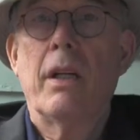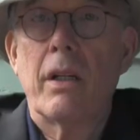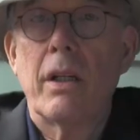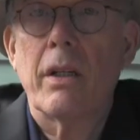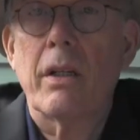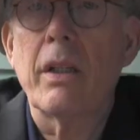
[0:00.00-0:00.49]

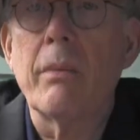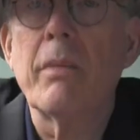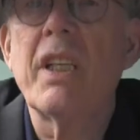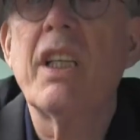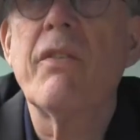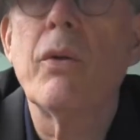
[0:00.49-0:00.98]
Later let
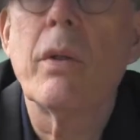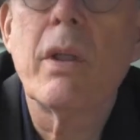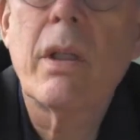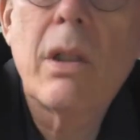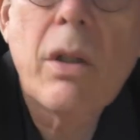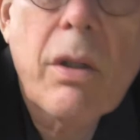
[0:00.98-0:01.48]
me give you a
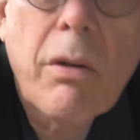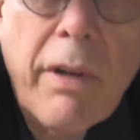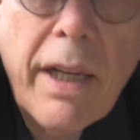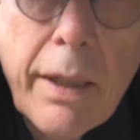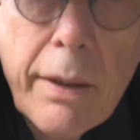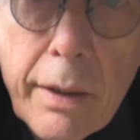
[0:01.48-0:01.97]
little look
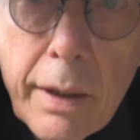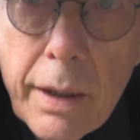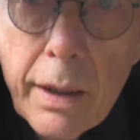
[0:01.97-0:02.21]
around